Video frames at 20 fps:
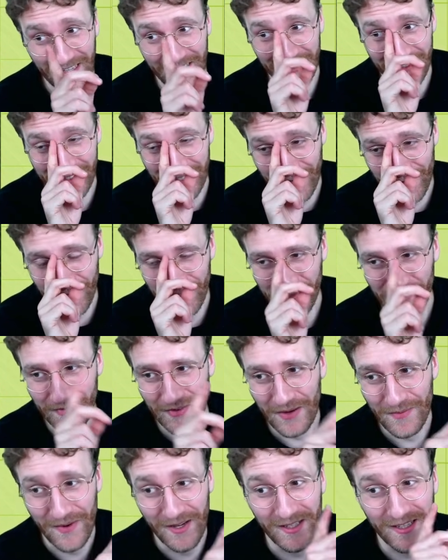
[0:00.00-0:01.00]
us out.
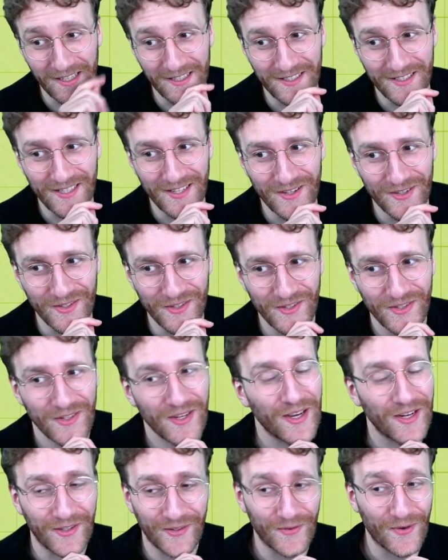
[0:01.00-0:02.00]

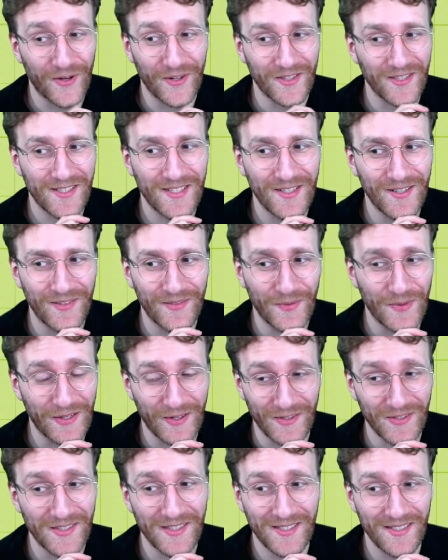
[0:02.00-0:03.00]
I don't want to see you
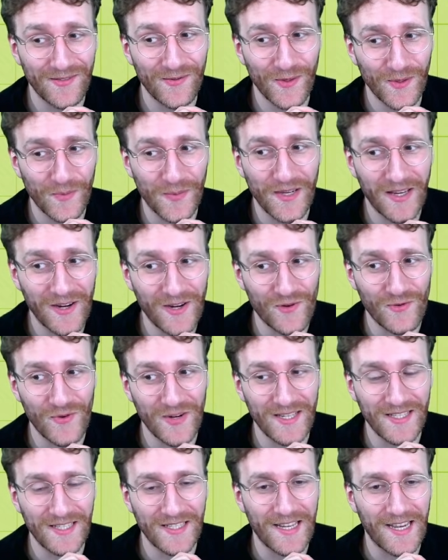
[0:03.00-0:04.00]
because this will be a
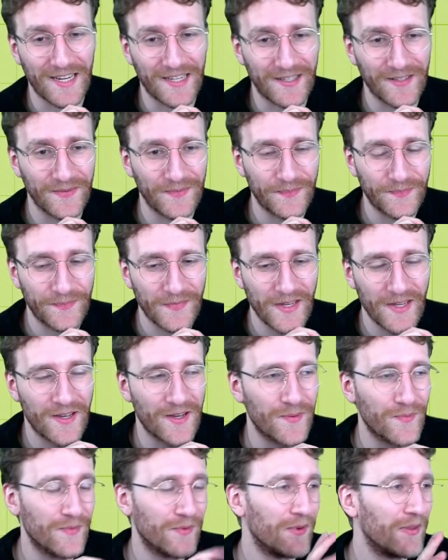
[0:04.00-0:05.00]
crazy deck.
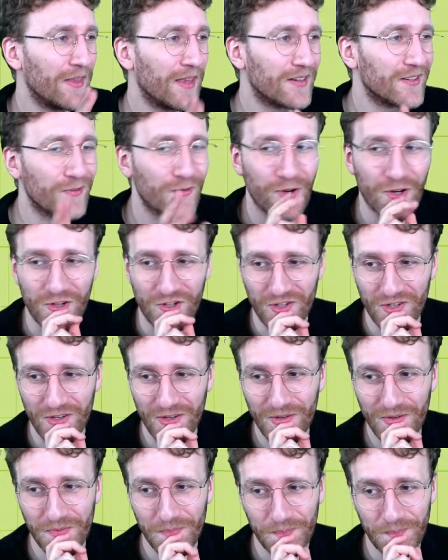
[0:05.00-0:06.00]
Another version
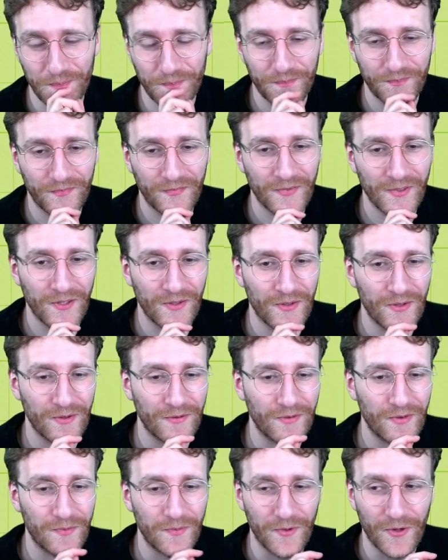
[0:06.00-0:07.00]
though. Don't know
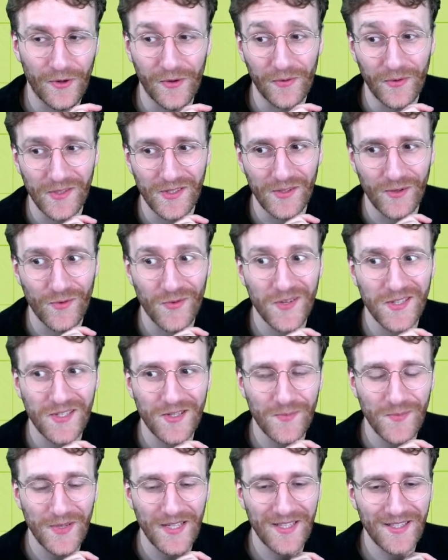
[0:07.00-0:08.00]
if I'm going with the
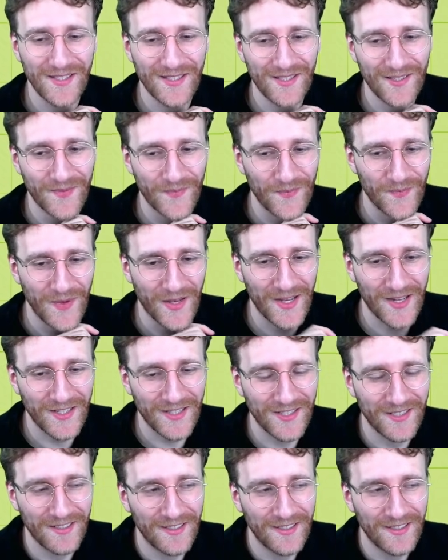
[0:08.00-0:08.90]
Crystal Beast, but